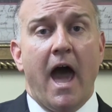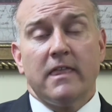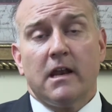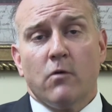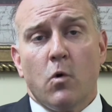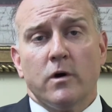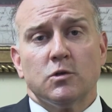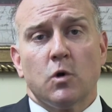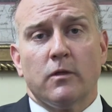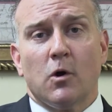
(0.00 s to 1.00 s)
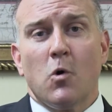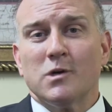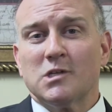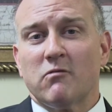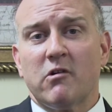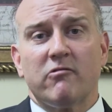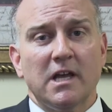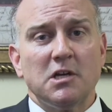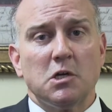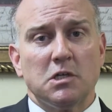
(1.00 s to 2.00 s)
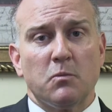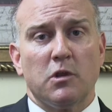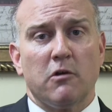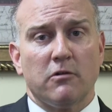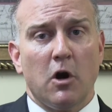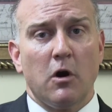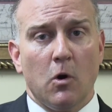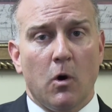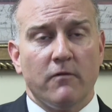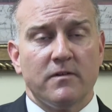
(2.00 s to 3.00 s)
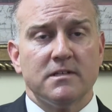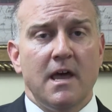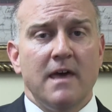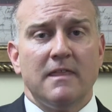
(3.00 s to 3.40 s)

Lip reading: And then of course, during the course of your relationship with your attorney office,